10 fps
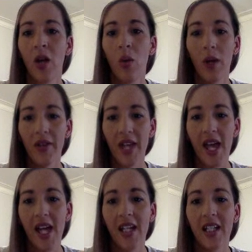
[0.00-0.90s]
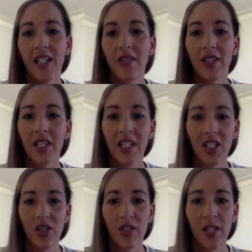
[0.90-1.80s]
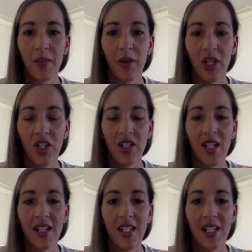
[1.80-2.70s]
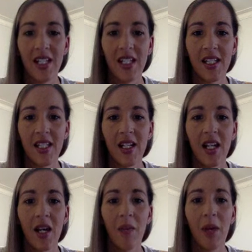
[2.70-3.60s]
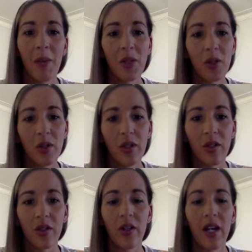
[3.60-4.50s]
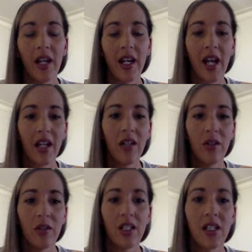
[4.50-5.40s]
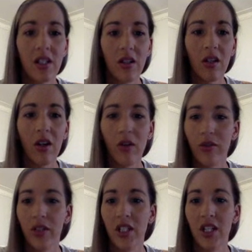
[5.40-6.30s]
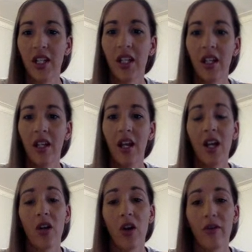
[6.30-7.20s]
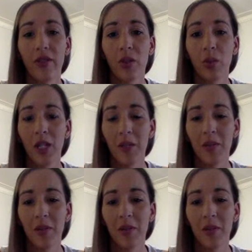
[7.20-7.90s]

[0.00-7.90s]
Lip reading: While the agony of the initial separation has eased, Papatuanuku and Ranginui still long for each other and often weep.